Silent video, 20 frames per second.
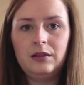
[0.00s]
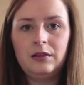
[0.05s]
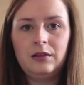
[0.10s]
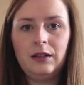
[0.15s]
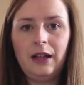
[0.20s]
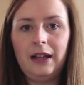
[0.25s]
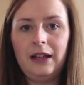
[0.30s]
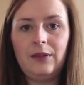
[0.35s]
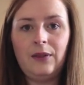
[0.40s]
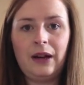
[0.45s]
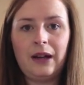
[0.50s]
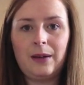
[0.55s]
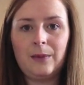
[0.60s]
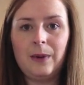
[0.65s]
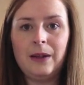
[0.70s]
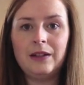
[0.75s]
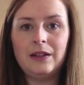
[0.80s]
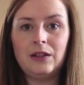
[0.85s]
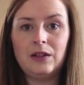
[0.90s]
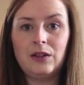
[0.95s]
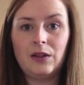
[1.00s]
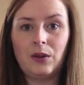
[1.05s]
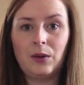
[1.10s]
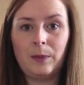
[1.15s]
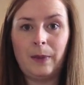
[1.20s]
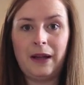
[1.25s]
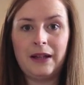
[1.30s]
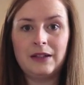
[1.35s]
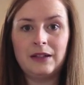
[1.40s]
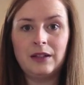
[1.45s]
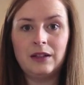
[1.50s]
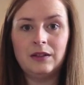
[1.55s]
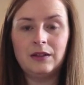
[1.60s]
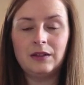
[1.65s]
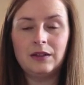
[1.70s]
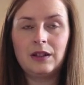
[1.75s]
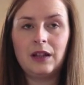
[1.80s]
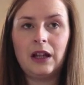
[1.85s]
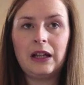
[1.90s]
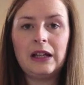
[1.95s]
any recommended sock
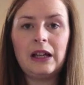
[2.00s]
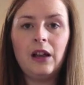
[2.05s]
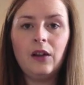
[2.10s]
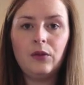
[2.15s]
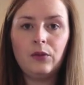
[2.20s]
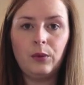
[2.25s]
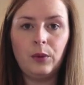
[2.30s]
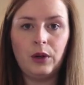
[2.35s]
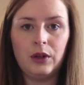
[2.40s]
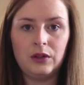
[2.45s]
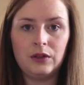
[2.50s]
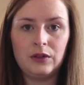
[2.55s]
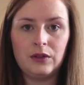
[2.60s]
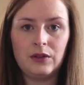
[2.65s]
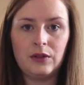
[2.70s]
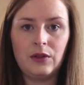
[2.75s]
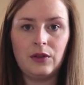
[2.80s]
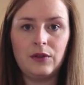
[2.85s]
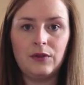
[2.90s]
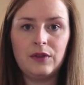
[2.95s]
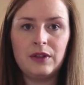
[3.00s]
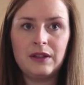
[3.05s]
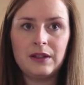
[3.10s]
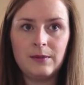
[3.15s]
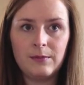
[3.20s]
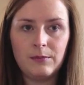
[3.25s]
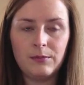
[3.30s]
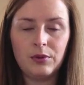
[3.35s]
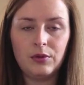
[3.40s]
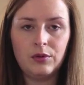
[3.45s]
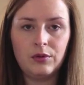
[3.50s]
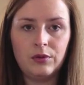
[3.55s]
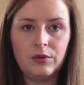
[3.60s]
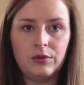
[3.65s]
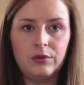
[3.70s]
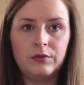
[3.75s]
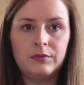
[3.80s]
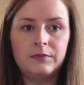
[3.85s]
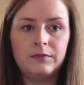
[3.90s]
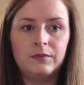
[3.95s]
patterns. I'd love one sort of
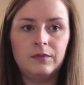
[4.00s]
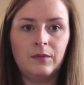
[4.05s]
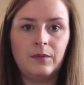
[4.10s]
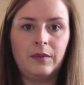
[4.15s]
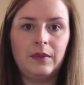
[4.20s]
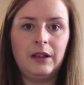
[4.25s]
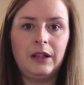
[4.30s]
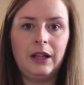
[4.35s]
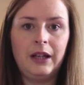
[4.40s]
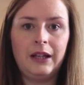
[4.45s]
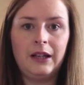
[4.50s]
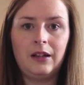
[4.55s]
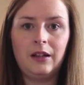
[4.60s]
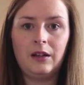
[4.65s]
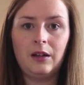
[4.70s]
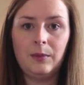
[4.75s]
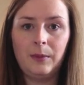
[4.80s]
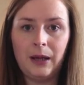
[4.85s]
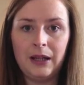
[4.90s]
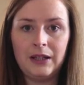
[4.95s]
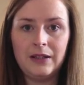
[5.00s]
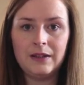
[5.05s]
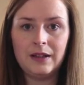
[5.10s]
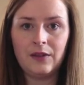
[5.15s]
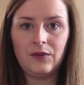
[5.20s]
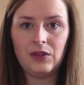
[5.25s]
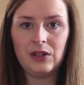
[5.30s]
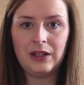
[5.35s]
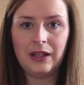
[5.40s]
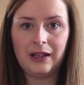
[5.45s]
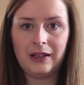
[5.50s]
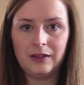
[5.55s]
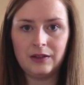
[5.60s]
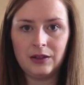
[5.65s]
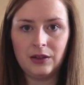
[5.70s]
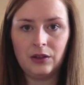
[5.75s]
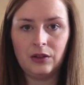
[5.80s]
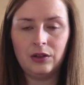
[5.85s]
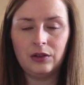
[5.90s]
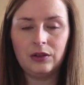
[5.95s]
simple, like Hermione's everyday
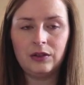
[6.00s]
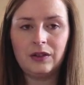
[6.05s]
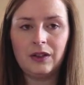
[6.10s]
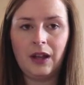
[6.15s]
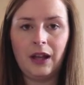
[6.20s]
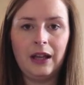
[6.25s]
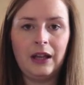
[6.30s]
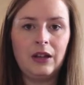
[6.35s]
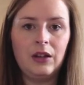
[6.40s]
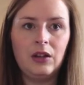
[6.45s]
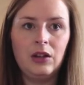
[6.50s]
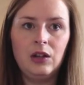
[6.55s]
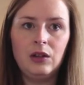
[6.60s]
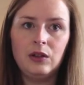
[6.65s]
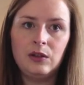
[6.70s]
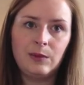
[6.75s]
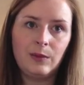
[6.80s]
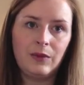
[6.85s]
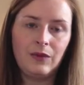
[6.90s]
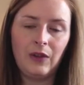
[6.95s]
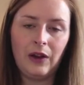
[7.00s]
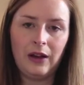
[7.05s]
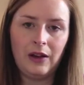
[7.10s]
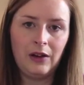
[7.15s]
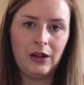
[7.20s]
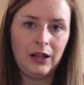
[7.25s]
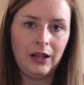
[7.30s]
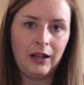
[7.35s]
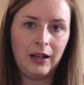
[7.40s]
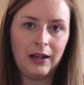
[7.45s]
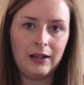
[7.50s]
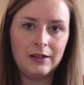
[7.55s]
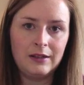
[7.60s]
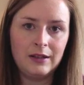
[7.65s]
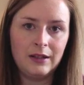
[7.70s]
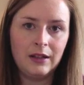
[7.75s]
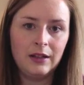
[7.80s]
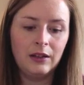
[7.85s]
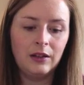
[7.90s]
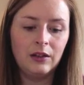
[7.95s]
socks that I can use with
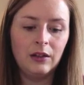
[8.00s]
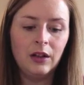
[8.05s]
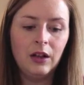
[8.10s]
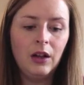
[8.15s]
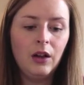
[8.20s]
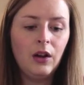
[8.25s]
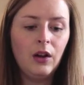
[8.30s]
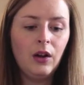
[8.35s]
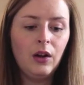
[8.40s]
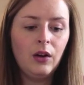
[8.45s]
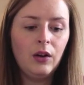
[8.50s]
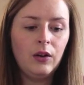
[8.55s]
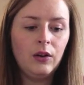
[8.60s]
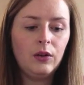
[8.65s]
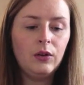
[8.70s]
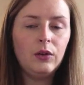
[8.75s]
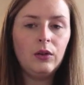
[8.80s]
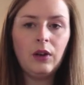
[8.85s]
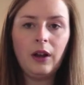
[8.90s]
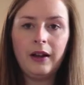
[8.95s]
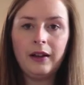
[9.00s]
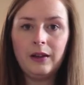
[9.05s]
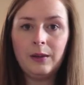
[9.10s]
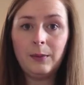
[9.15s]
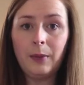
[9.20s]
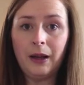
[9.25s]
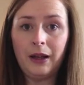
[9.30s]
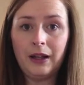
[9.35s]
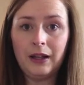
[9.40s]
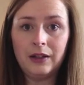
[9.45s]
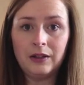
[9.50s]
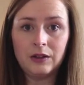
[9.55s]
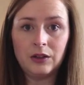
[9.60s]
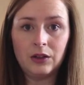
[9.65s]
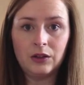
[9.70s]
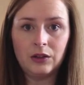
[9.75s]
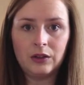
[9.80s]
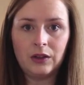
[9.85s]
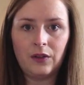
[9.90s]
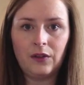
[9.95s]
variegated, or like the monkey
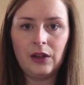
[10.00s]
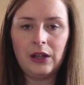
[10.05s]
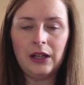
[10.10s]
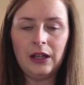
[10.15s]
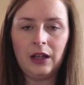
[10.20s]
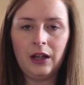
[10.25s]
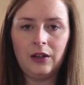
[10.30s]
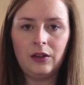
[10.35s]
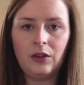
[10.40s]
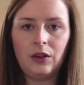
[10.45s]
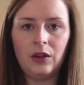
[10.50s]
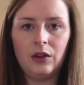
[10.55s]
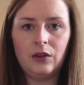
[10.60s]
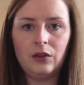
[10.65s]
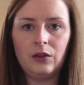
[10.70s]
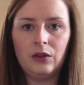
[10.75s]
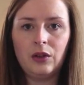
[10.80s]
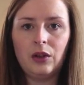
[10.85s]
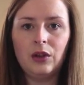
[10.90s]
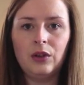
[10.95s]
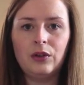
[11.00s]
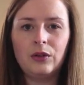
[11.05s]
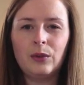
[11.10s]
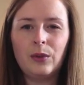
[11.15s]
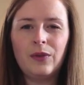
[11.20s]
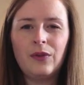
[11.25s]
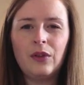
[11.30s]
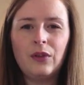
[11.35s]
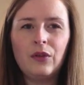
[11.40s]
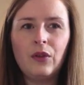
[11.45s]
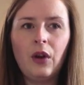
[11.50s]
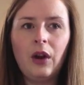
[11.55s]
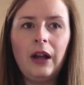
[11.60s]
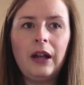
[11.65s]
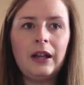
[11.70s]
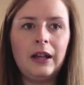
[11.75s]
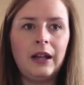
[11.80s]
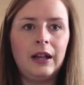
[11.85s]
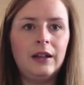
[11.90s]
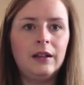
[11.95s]
socks. I really liked those too. So if you've got
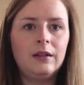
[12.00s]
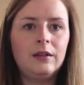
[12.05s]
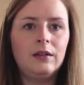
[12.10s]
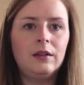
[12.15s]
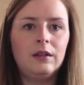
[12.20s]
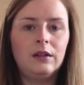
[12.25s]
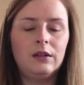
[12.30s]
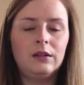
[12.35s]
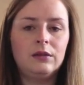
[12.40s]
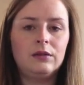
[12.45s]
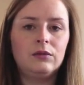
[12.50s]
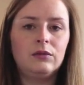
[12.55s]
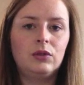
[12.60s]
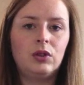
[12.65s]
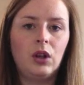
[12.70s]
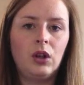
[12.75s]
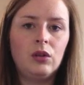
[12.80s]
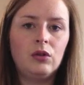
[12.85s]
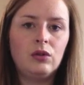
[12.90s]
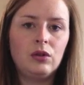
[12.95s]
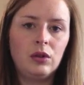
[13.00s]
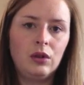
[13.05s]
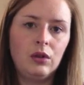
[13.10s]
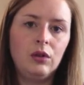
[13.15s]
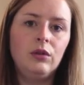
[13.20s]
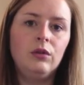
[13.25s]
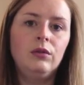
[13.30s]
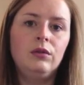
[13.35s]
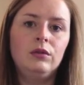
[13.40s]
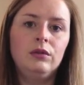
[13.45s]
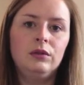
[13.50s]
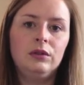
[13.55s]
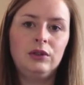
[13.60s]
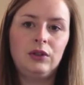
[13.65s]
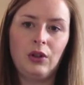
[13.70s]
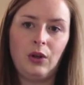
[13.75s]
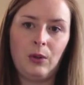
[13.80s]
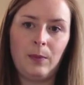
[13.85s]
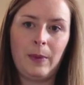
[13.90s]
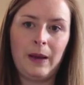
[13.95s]
any go-to
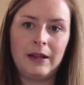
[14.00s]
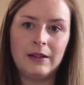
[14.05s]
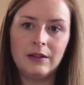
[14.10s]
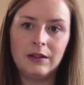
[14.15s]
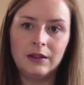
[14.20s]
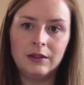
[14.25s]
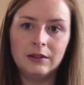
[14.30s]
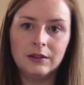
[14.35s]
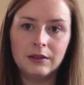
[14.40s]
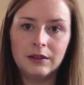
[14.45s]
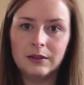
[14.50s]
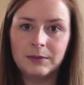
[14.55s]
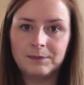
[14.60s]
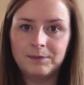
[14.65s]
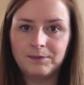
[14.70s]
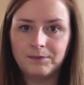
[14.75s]
sock patterns